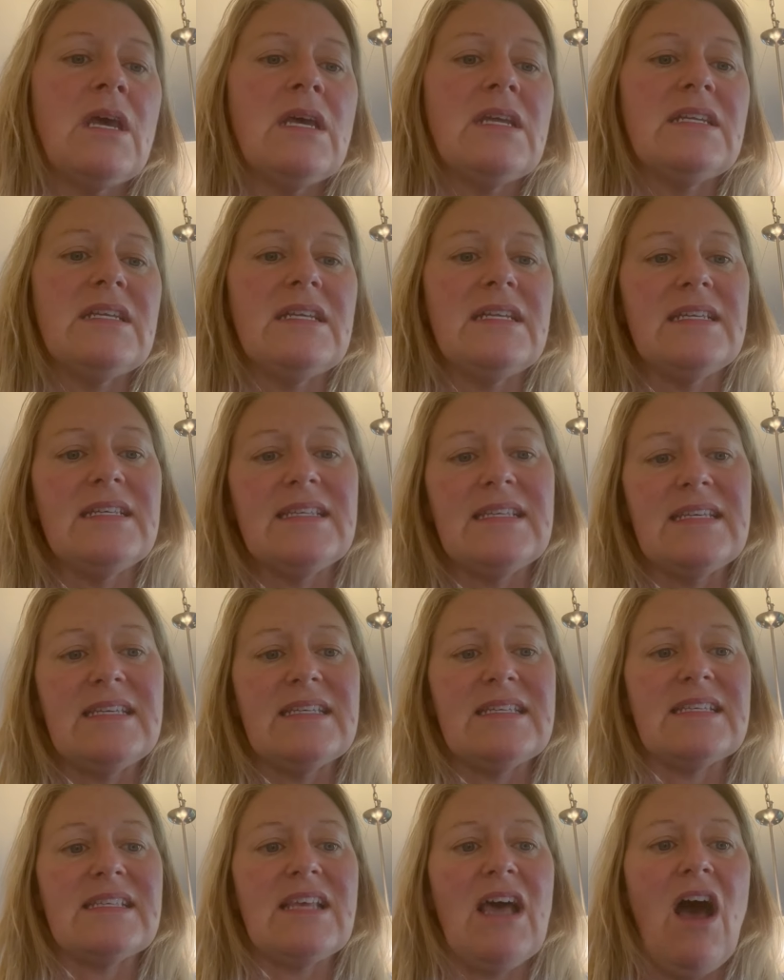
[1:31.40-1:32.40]
TDC
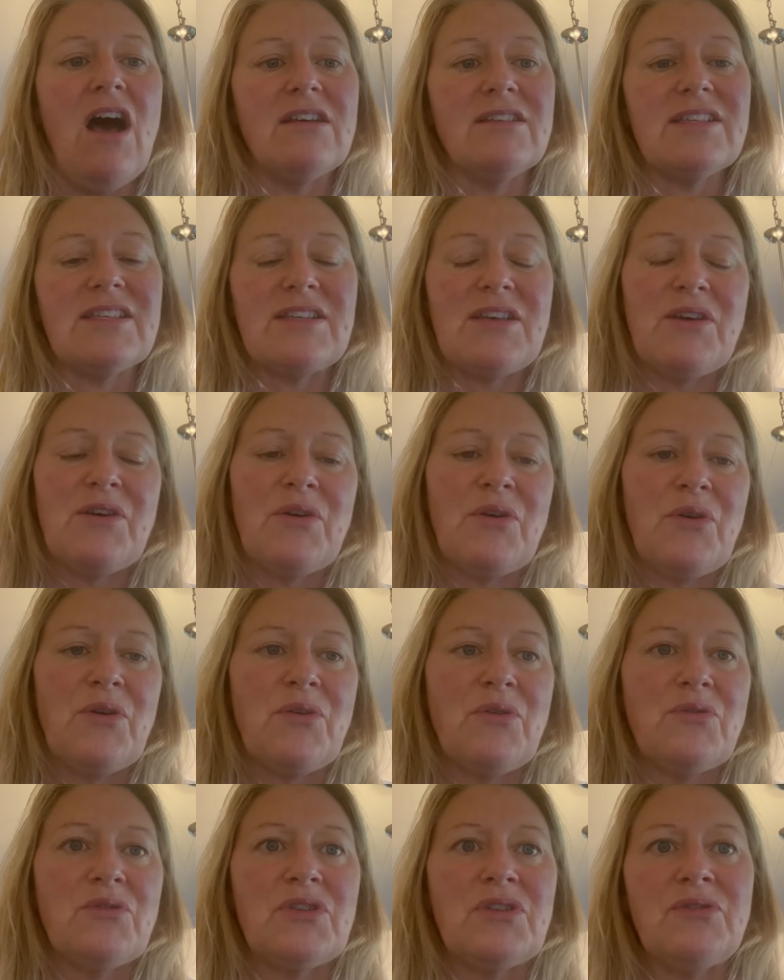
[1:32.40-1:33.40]
is
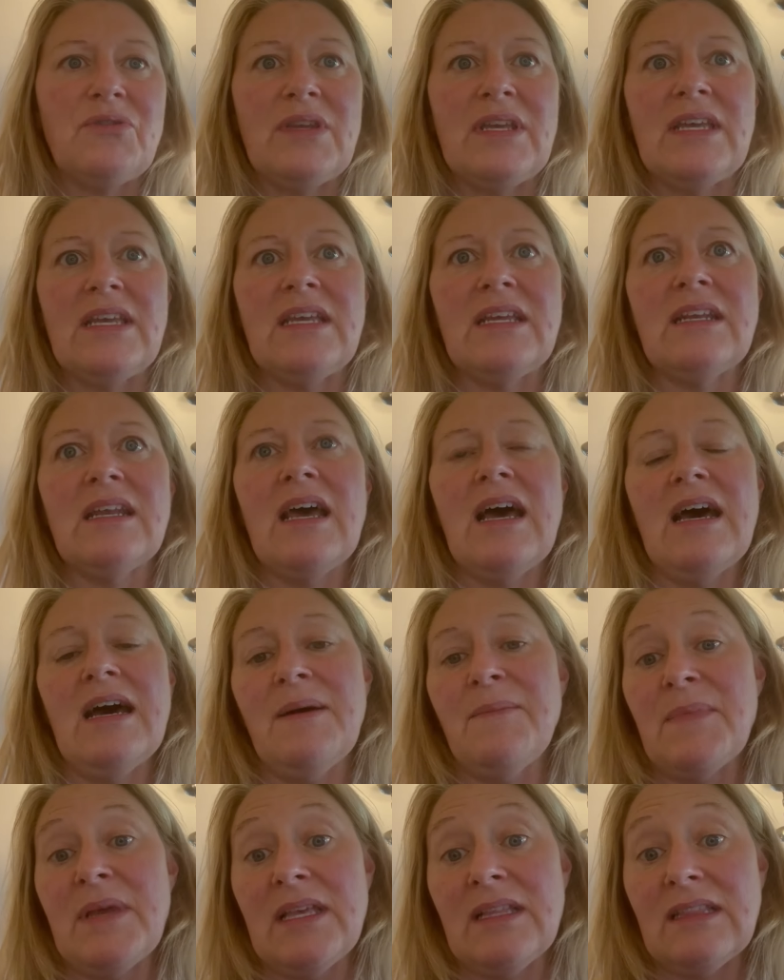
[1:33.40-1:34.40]
also doing
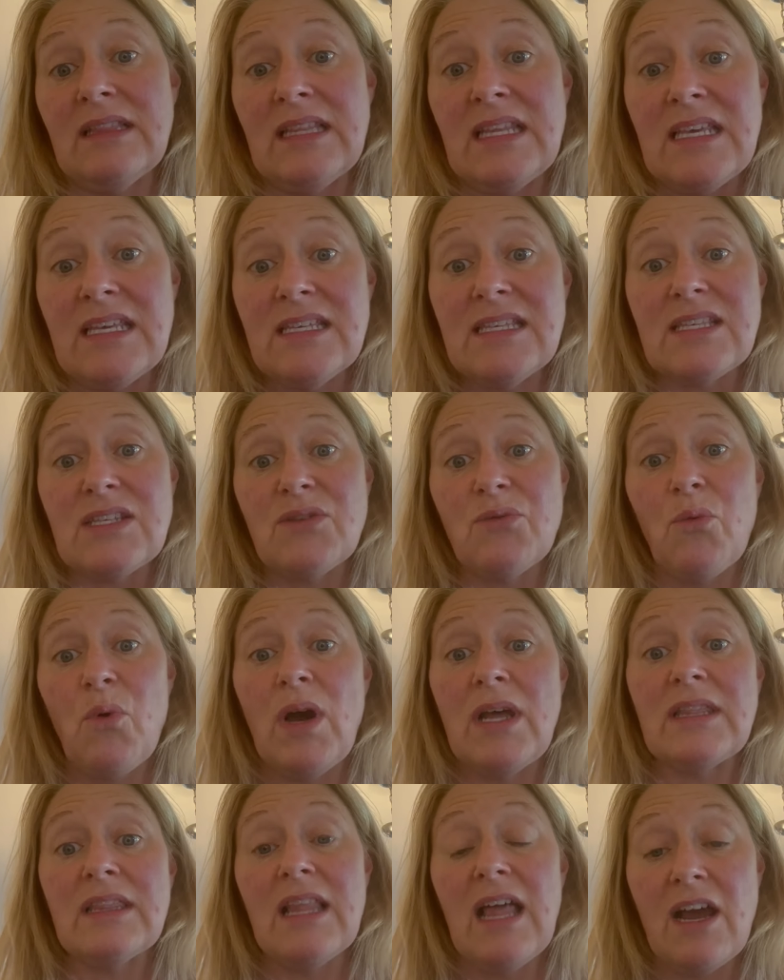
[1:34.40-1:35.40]
at least
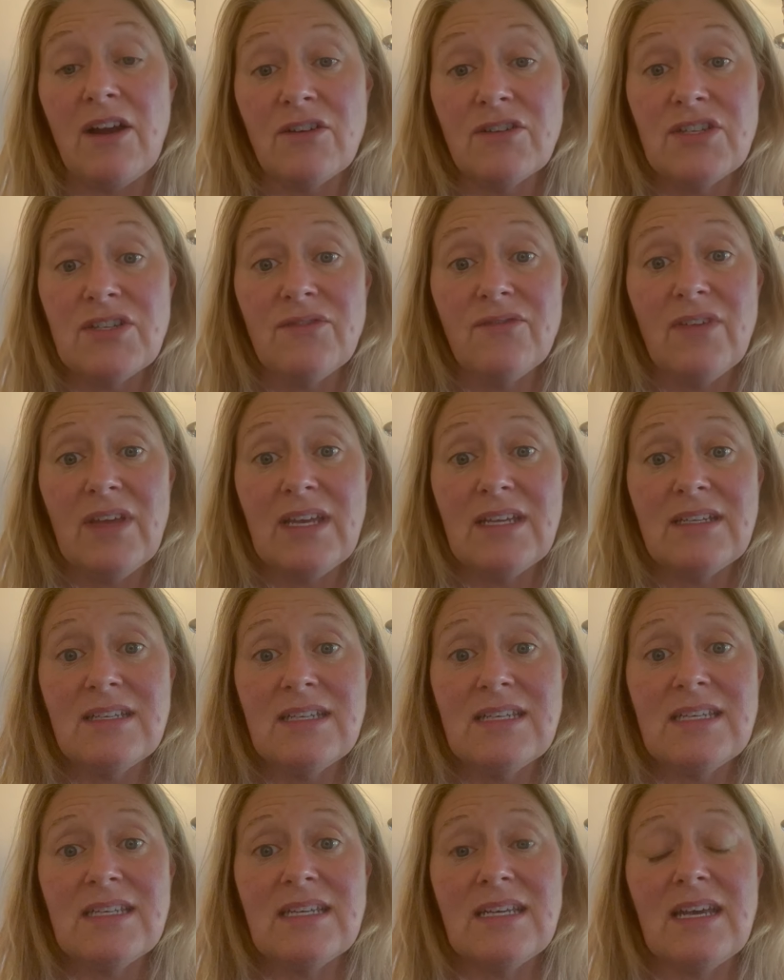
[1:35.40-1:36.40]
1 large
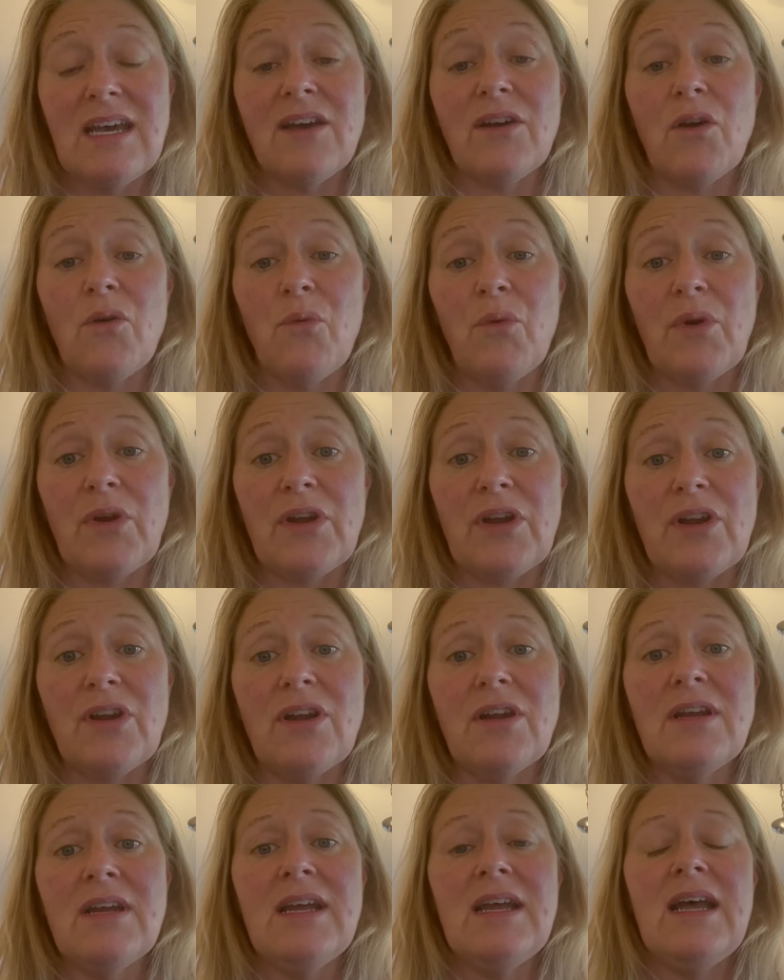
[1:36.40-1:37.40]
event a
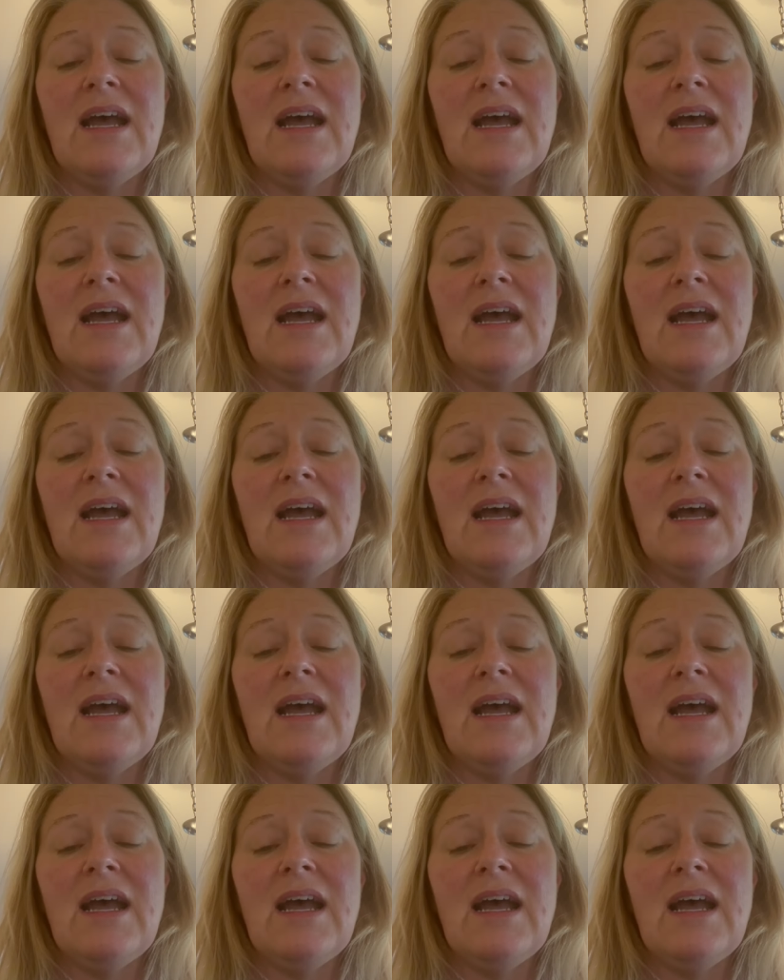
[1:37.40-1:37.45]
quarter.